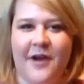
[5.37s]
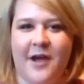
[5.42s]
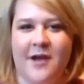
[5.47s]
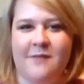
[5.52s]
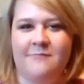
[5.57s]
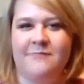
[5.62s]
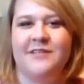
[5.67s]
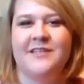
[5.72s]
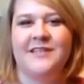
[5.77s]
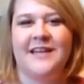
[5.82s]

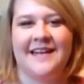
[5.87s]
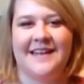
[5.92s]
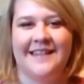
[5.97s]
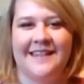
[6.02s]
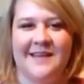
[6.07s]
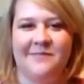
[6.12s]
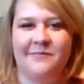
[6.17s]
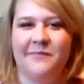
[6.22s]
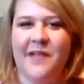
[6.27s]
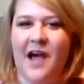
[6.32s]
from
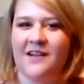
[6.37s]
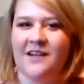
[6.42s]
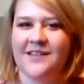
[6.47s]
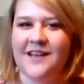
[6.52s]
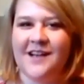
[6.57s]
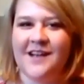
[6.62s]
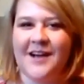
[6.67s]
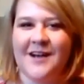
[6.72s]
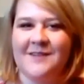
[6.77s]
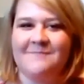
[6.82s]

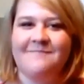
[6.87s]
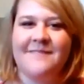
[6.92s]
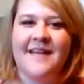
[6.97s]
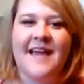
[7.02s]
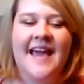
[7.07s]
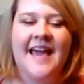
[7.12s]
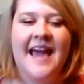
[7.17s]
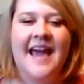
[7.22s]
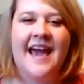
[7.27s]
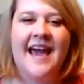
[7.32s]
ShadyLaneBlog.com
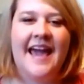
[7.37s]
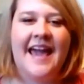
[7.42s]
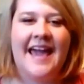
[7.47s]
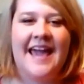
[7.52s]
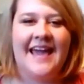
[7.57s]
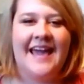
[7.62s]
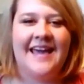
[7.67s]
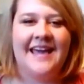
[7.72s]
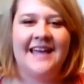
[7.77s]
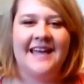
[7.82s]

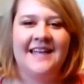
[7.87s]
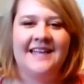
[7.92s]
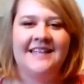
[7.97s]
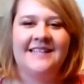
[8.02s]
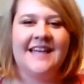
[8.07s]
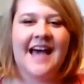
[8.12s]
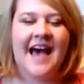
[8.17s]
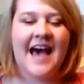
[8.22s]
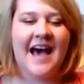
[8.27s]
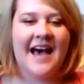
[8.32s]

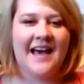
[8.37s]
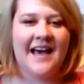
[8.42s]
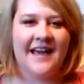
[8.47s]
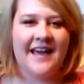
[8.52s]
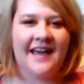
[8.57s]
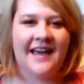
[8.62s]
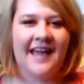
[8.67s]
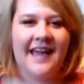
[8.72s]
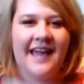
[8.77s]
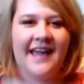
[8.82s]
and
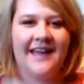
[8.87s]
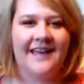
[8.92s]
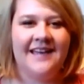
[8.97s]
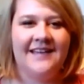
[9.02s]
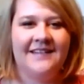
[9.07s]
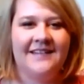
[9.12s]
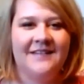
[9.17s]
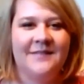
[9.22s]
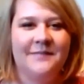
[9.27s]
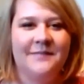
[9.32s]
I
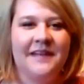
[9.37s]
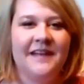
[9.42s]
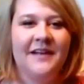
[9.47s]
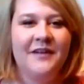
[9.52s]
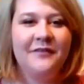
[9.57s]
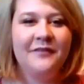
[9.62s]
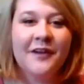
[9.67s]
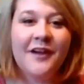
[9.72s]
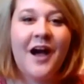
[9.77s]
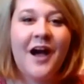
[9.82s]
am
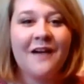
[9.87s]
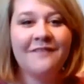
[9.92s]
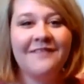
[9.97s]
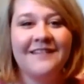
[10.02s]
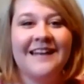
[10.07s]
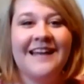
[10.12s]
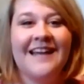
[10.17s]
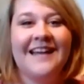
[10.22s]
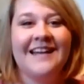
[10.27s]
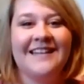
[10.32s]
here for
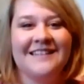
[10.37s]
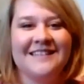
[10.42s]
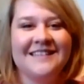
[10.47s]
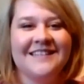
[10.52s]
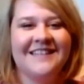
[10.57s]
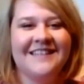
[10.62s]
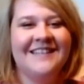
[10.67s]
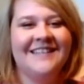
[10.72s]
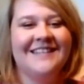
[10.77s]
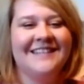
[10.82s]
coffee date.
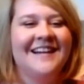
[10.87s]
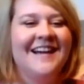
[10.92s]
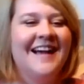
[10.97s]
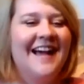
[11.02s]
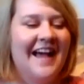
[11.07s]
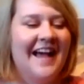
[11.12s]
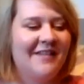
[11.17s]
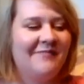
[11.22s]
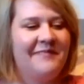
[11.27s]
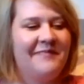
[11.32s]
I
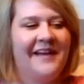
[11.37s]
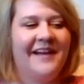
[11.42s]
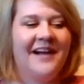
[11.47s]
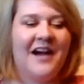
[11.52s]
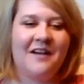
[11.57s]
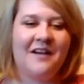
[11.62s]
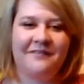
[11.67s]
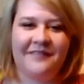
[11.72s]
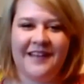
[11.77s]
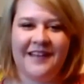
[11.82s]
have my
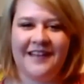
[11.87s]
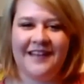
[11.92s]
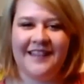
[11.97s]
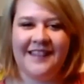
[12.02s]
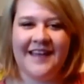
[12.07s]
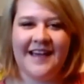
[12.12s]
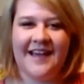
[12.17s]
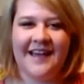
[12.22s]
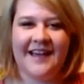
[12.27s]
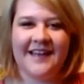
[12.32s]
coffee
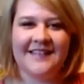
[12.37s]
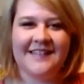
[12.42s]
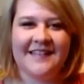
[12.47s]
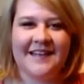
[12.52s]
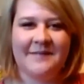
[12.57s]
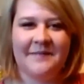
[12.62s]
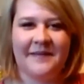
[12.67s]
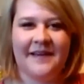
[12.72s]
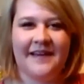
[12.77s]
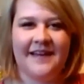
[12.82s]
that
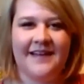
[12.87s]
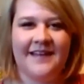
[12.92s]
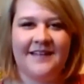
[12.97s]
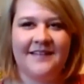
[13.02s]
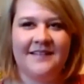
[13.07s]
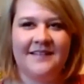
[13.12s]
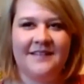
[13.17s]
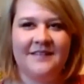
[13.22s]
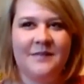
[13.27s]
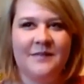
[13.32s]
I
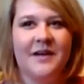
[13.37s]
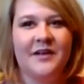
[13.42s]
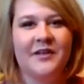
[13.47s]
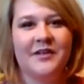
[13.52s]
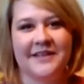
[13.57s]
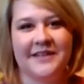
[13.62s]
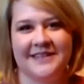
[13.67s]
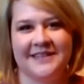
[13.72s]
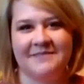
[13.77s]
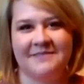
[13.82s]
made, well,
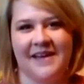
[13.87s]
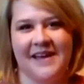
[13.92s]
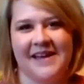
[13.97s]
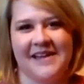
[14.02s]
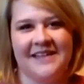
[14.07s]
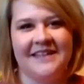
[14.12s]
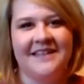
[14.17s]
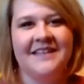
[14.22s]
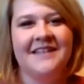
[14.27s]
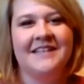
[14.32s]
Chris
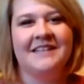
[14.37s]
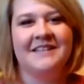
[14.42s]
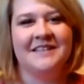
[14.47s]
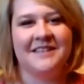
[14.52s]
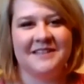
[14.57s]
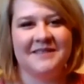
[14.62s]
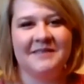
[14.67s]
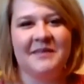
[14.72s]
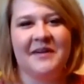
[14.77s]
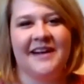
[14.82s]
made
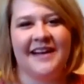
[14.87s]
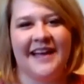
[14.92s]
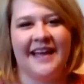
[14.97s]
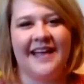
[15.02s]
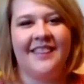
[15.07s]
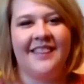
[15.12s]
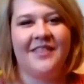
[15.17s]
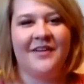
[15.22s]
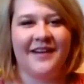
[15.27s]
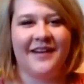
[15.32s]
this morning
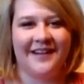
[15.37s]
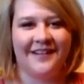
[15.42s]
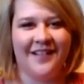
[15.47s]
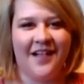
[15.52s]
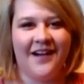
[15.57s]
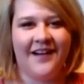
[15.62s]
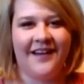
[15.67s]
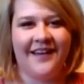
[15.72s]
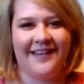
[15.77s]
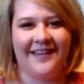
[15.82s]
at 3
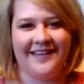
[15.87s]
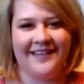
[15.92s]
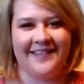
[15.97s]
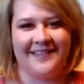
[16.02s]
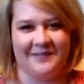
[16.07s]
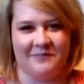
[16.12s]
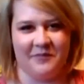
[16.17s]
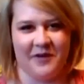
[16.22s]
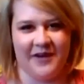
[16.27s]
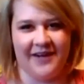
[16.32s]
o'clock
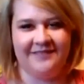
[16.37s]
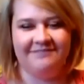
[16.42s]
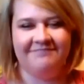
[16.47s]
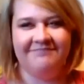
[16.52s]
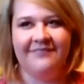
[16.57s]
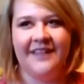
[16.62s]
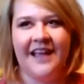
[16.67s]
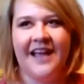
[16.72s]
in the morning.